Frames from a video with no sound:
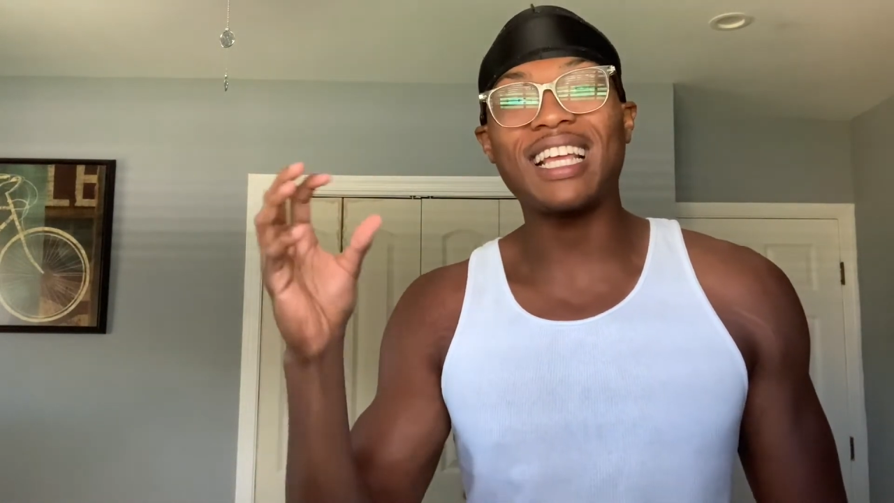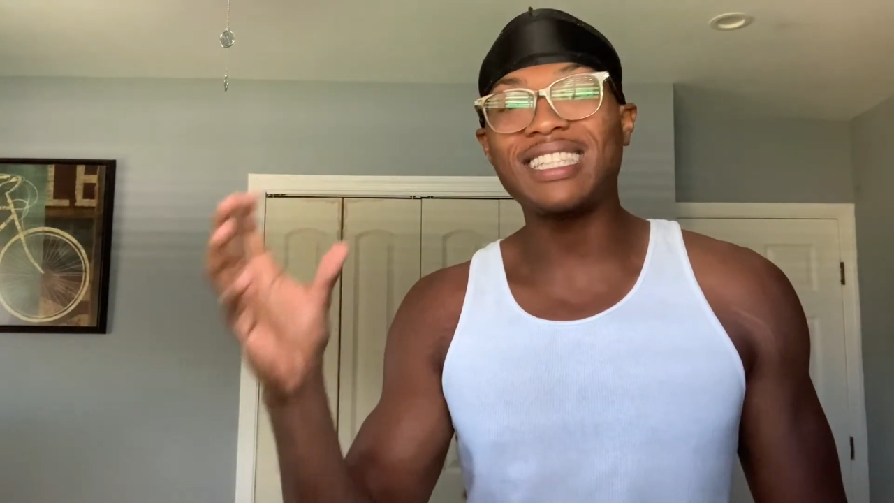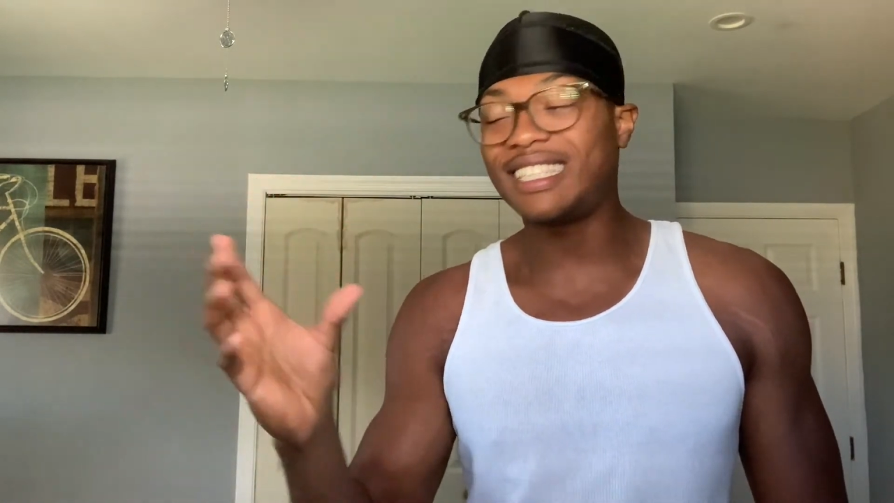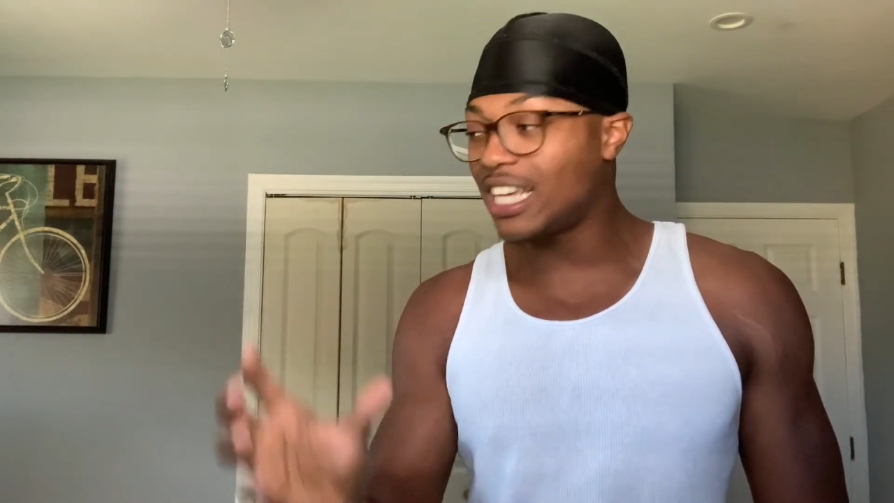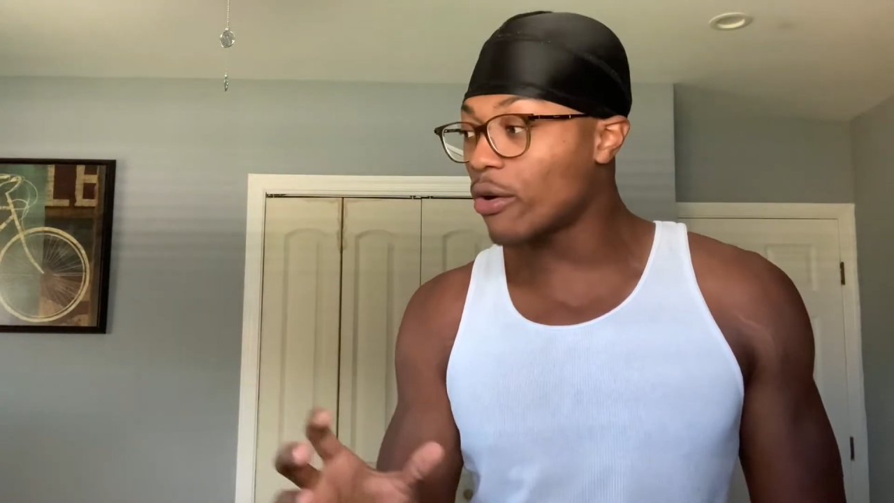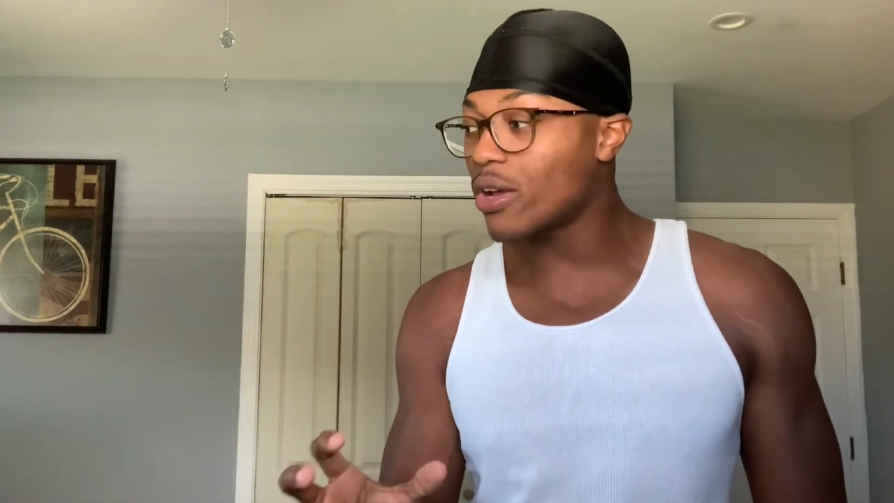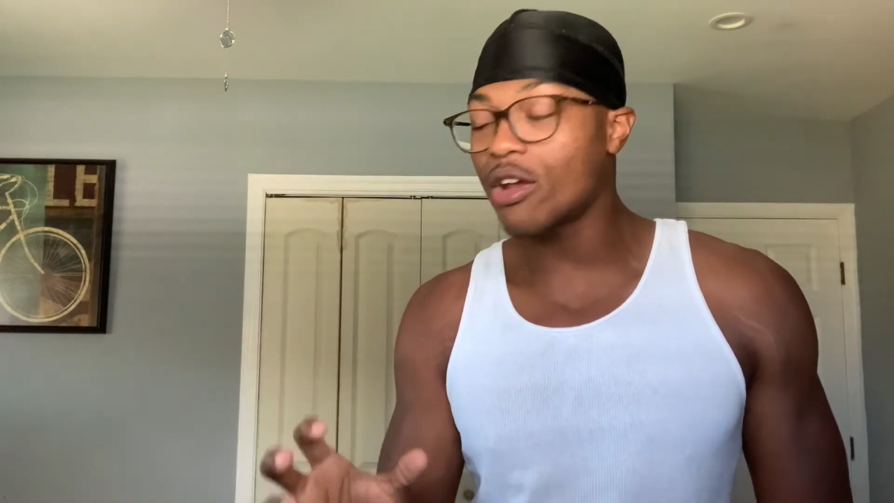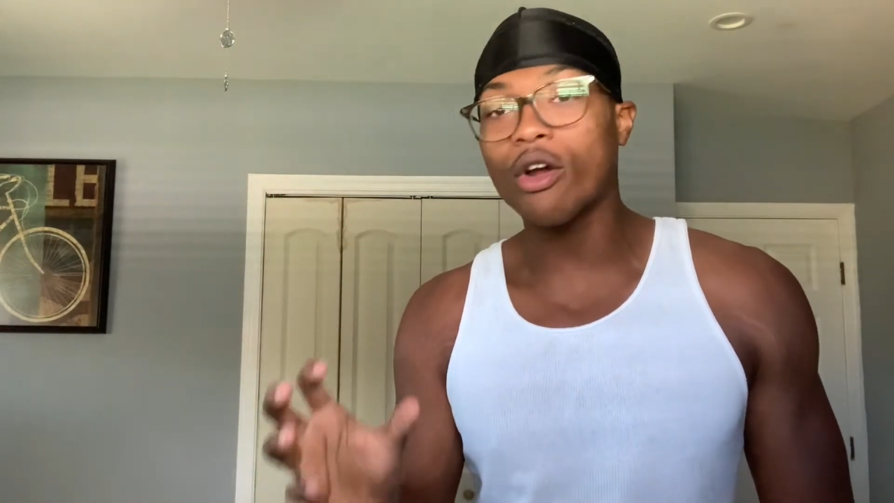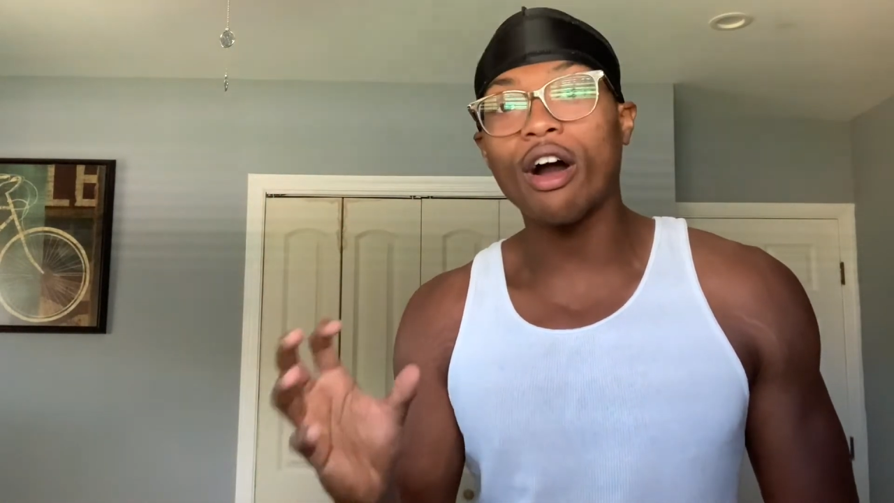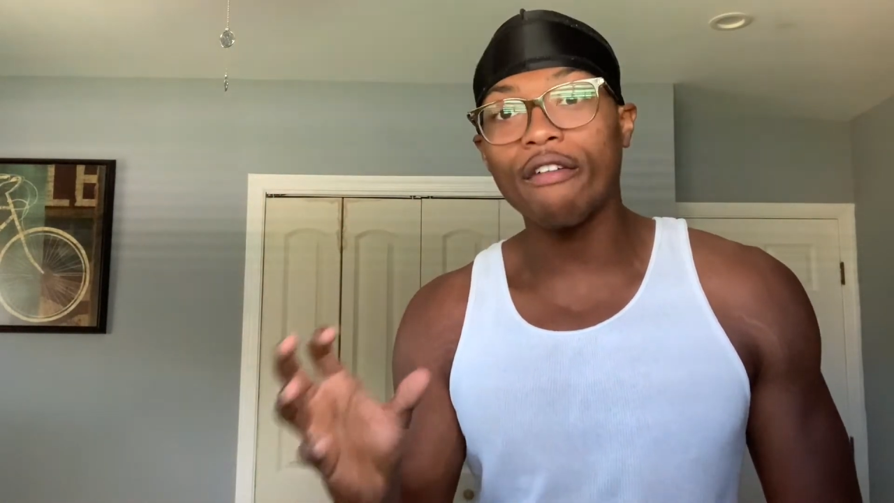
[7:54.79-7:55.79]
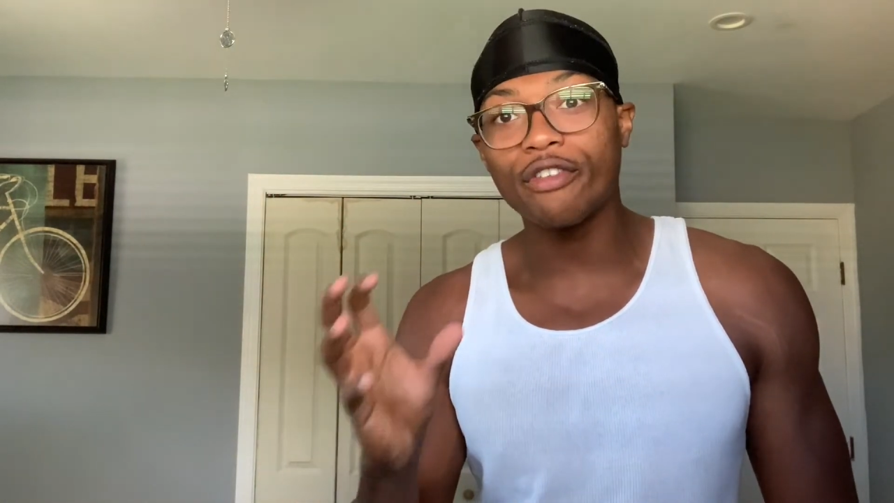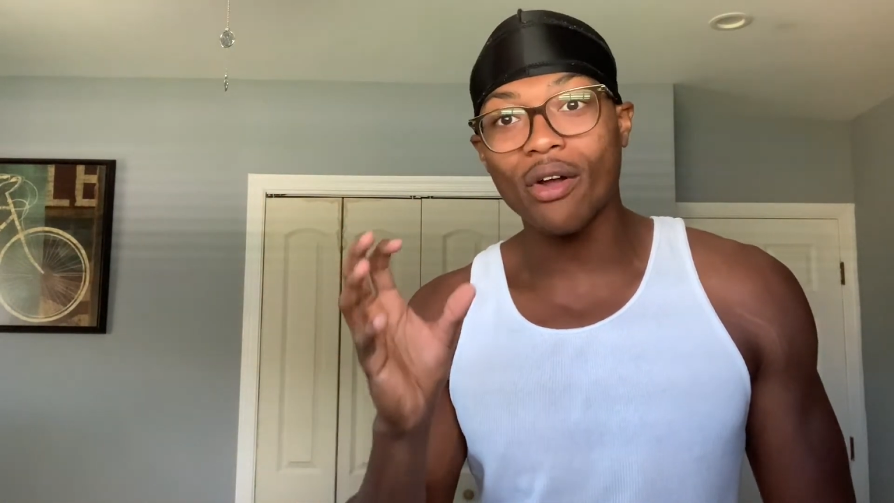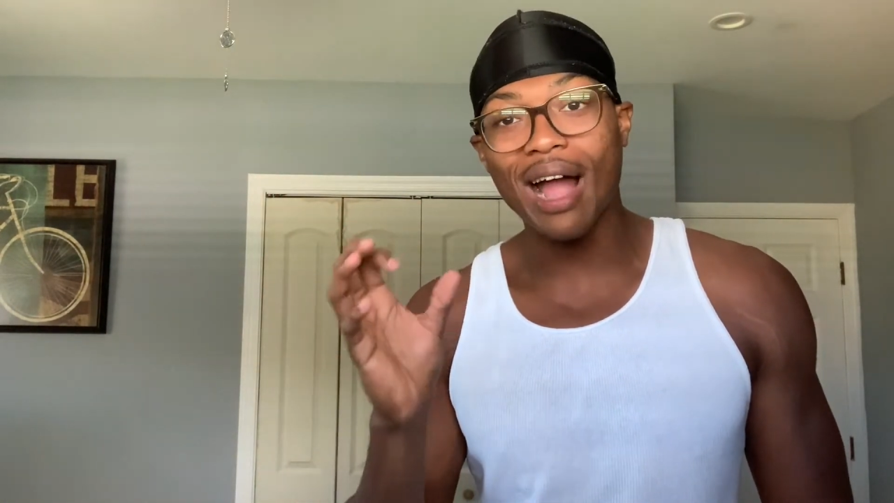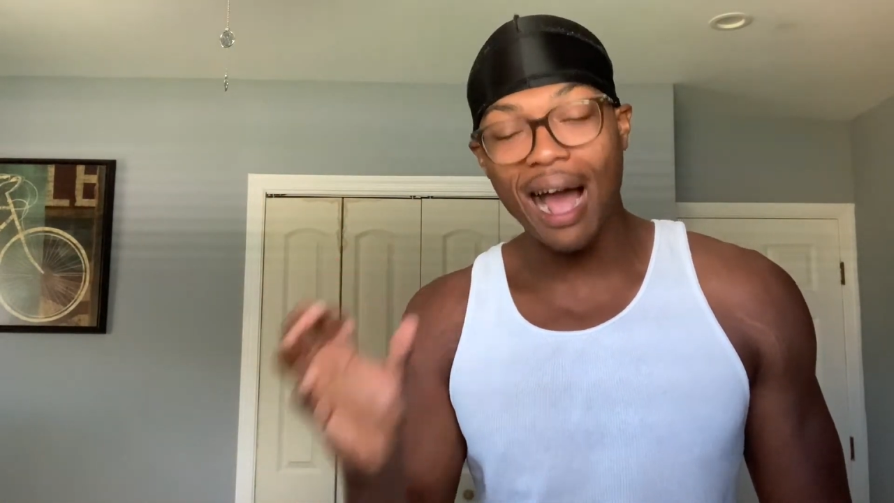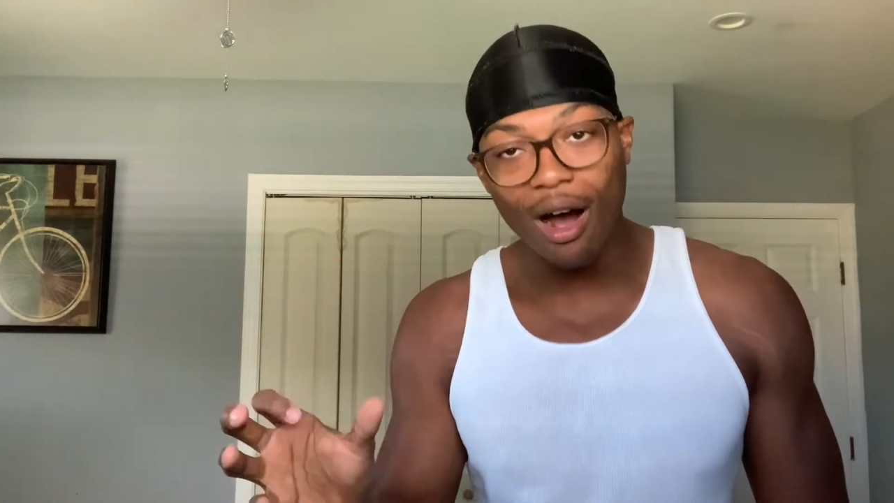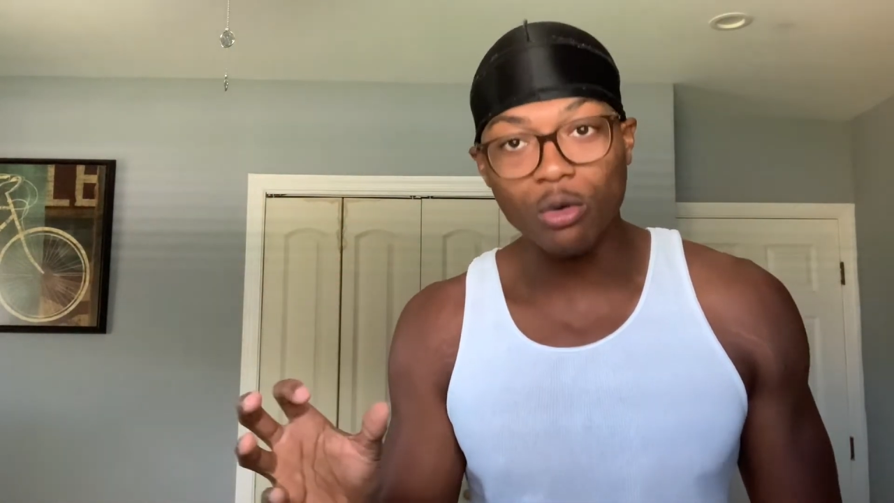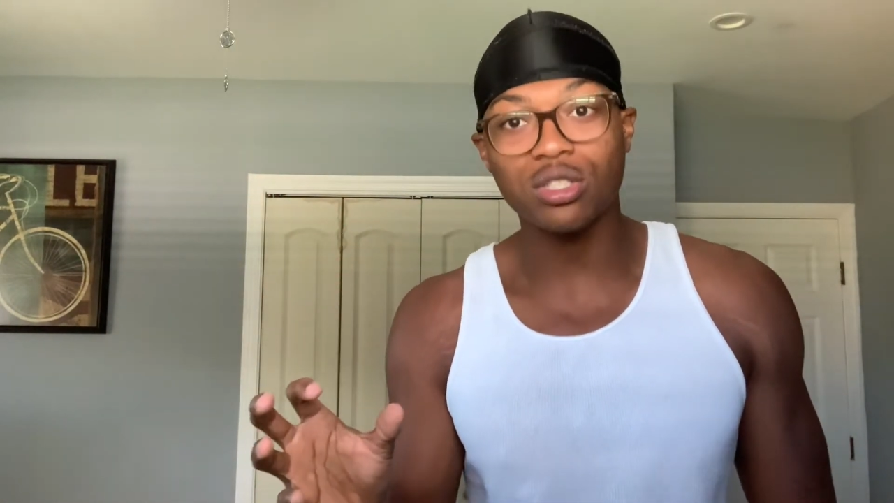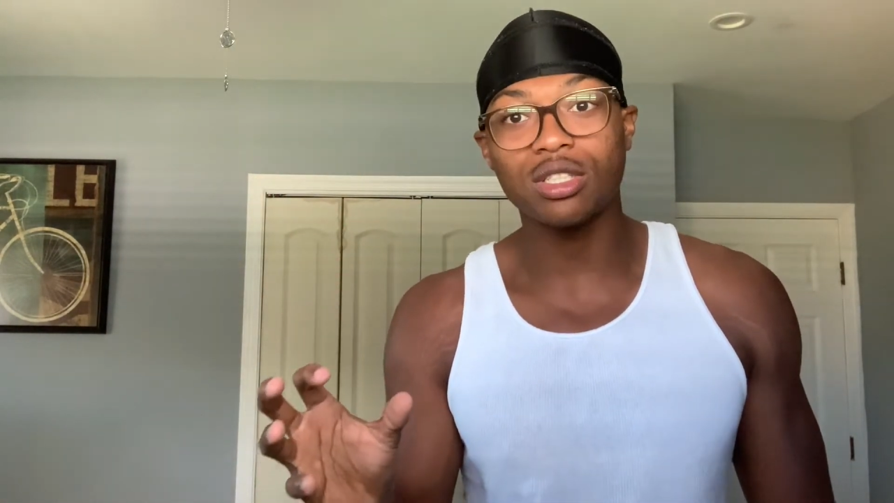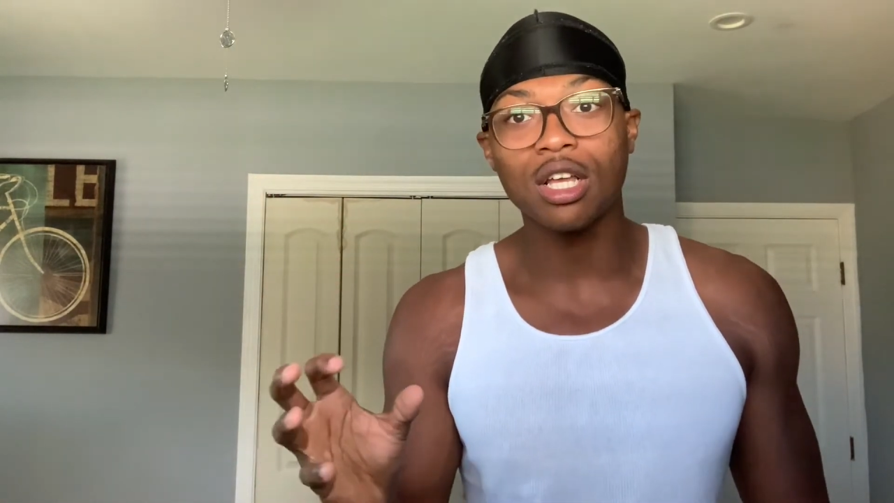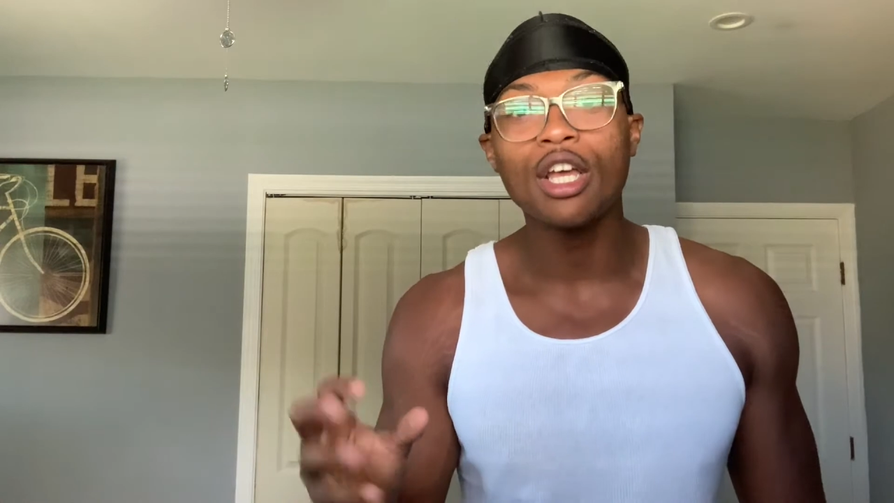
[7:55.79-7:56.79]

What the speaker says: interior of your house,